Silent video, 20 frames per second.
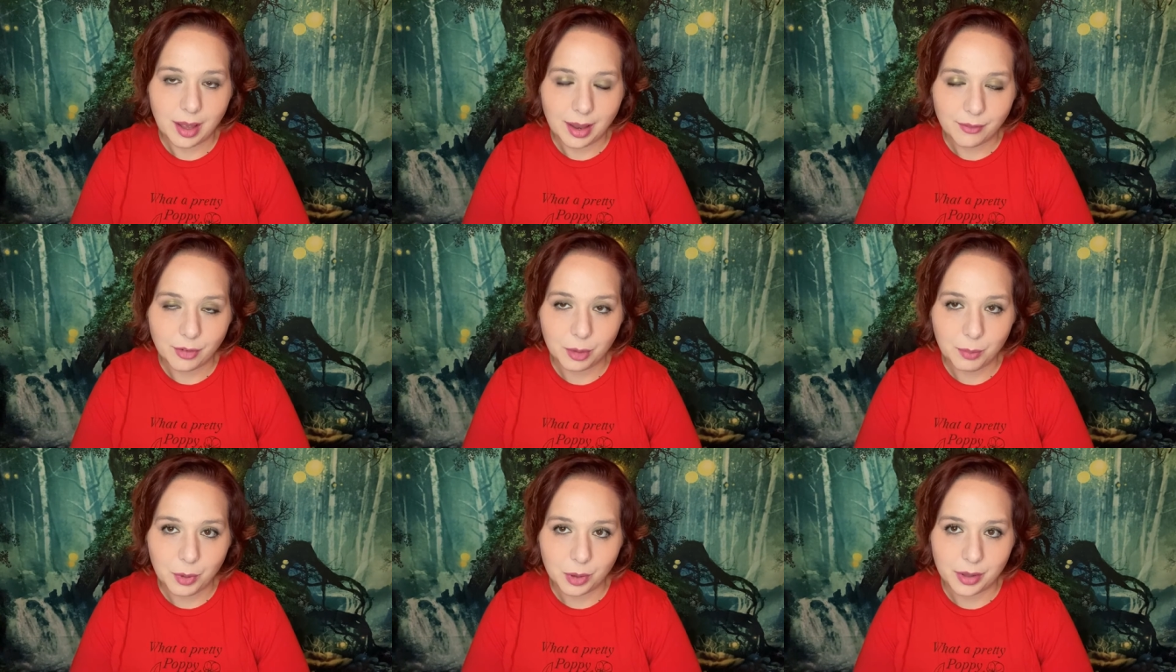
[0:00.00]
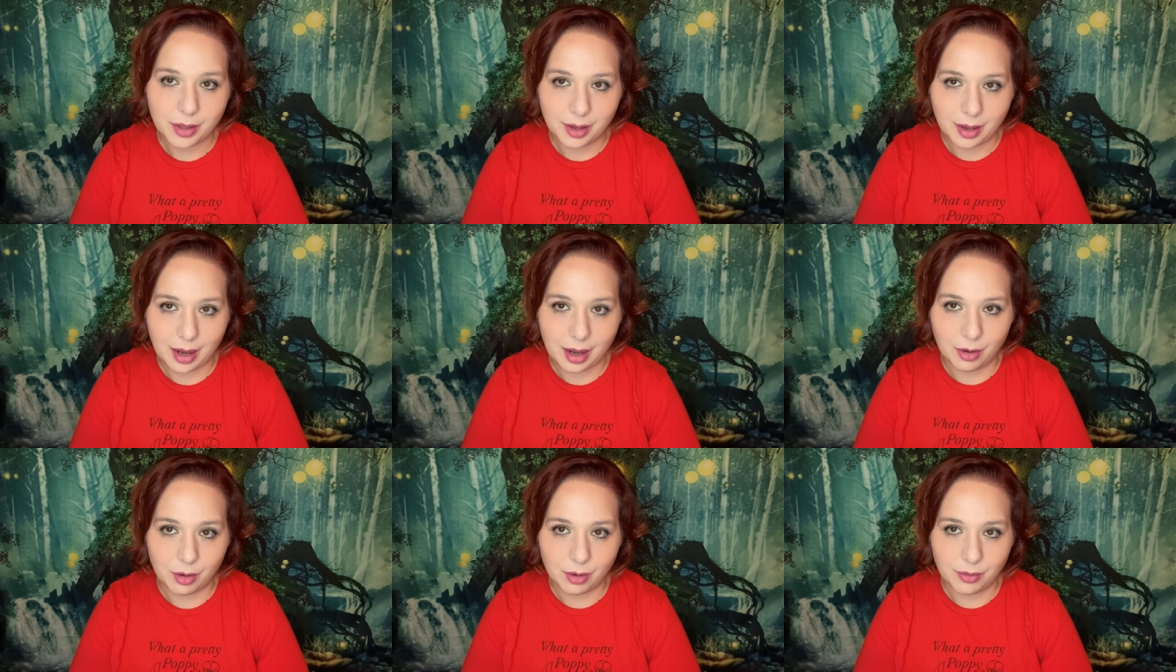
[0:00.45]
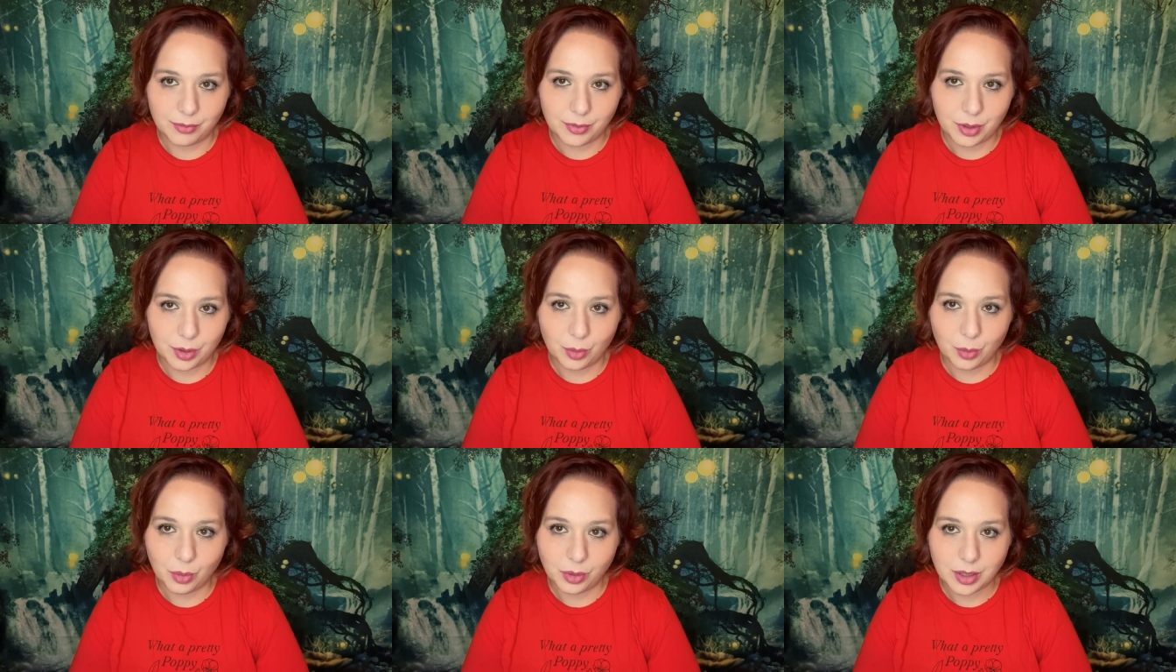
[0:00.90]
every book that I
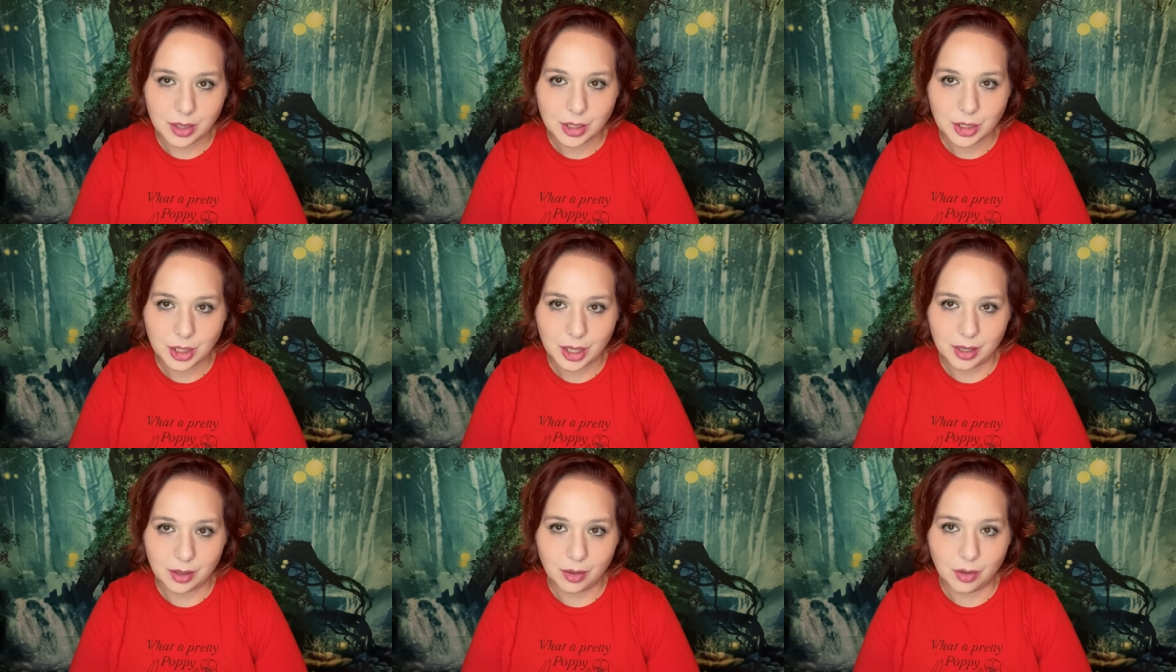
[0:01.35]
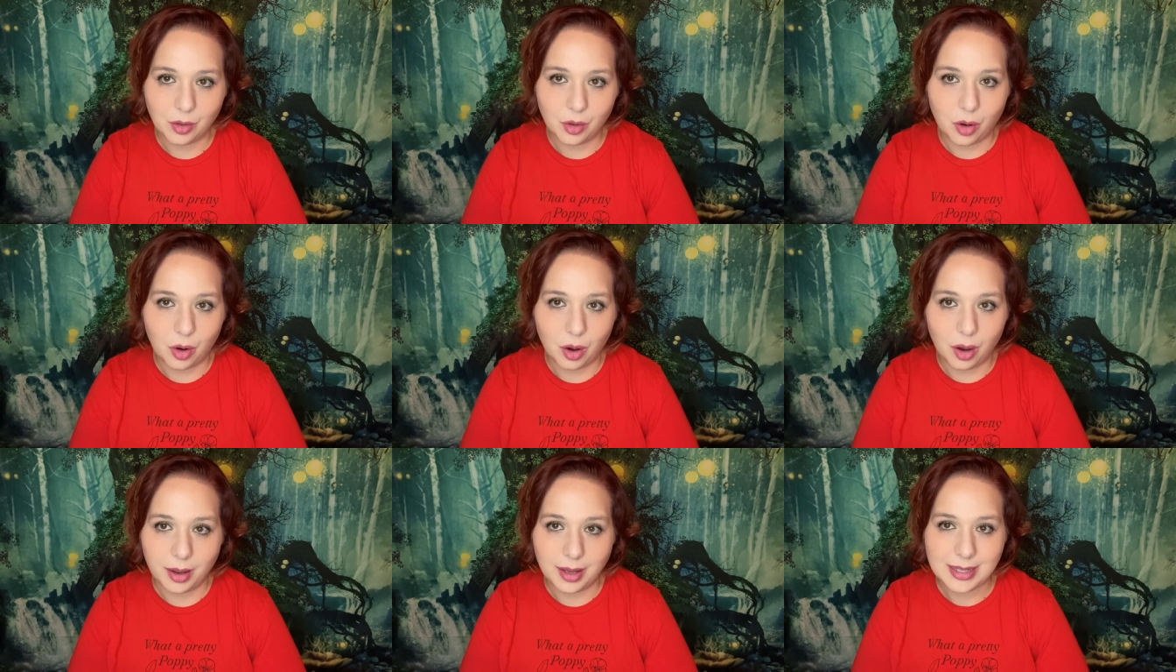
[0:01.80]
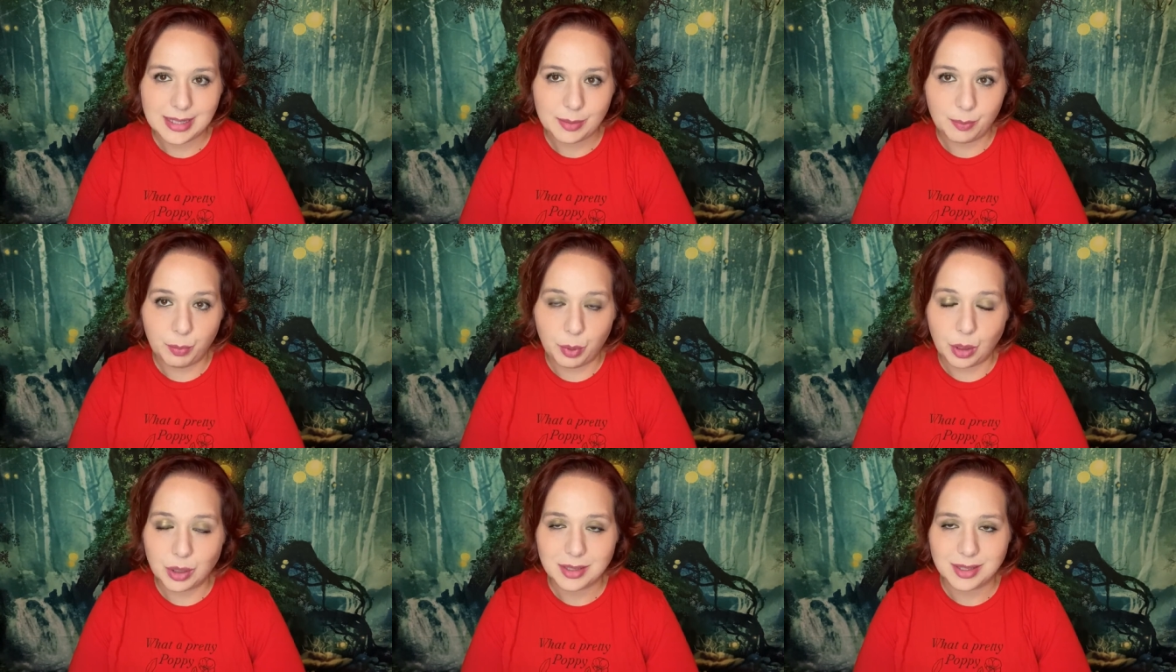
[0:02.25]
review on this channel is
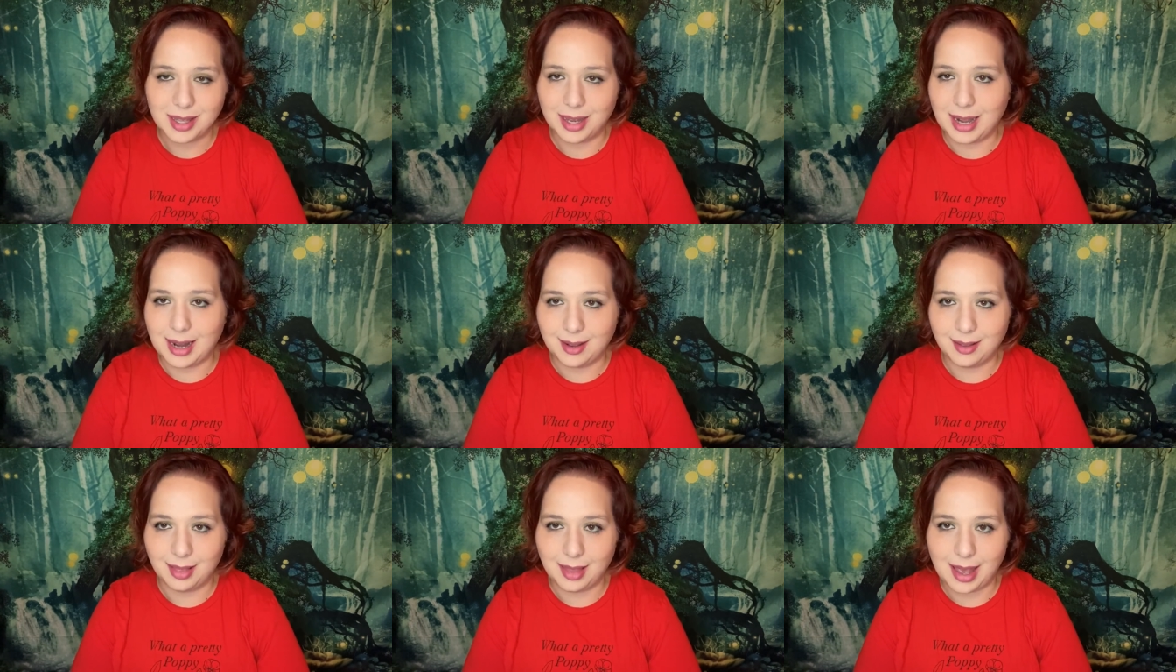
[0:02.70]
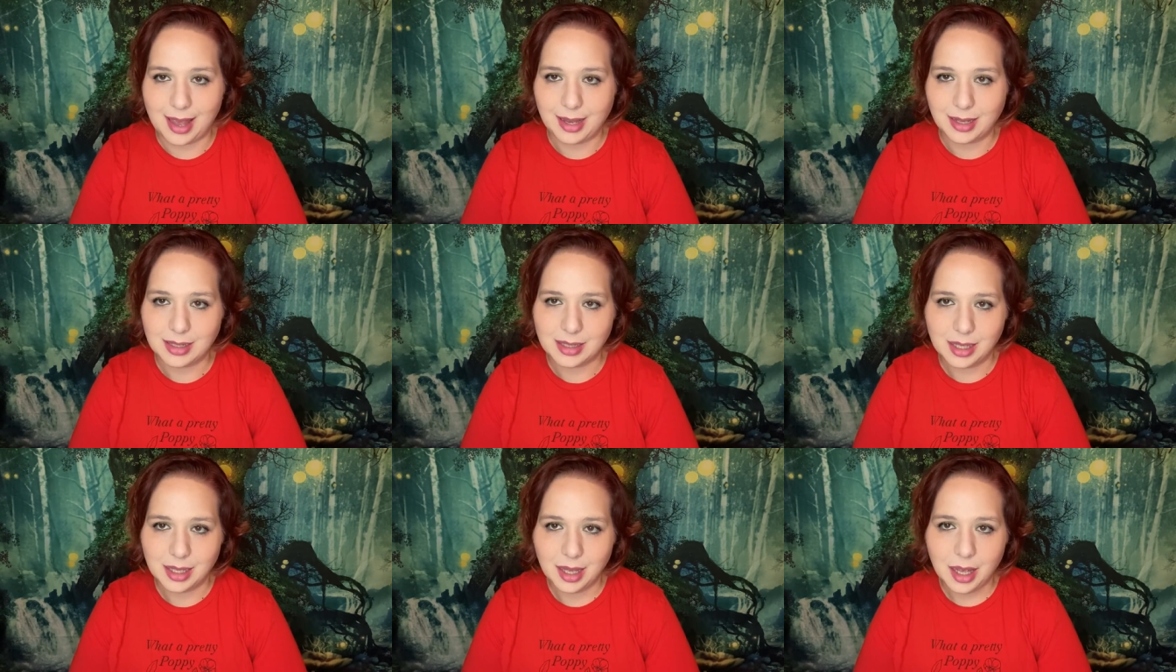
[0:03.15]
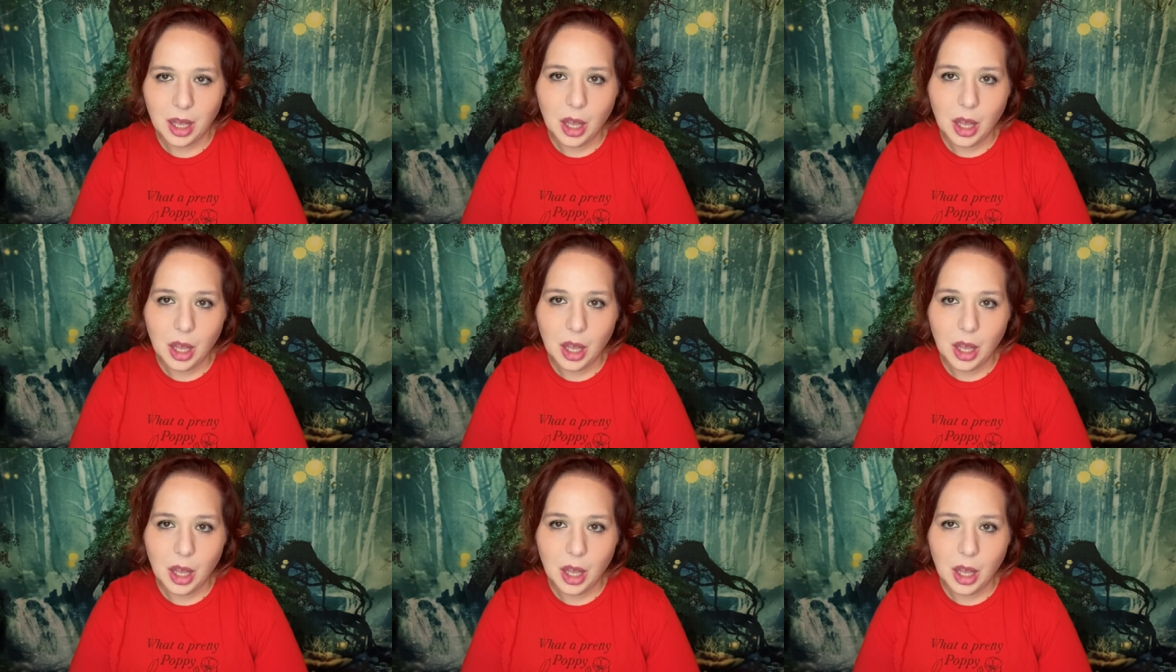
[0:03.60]
books that I liked.